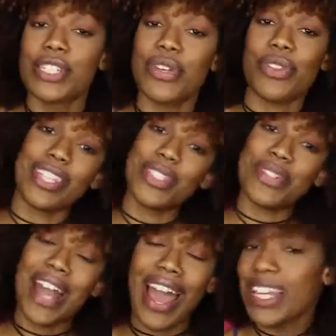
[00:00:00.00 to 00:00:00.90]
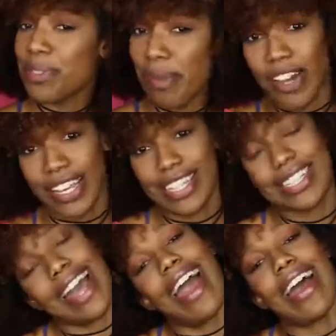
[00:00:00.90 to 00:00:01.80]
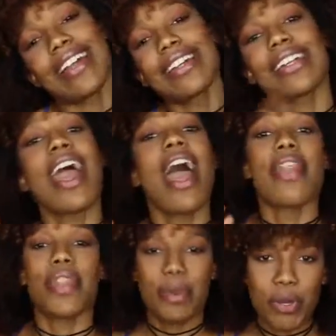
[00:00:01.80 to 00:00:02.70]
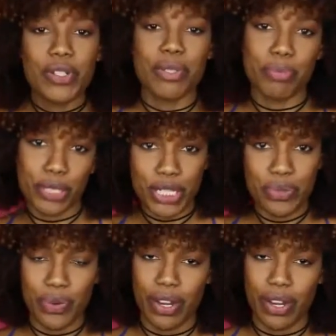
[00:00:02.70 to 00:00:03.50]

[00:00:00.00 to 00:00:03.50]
So this one has pockets, and the most important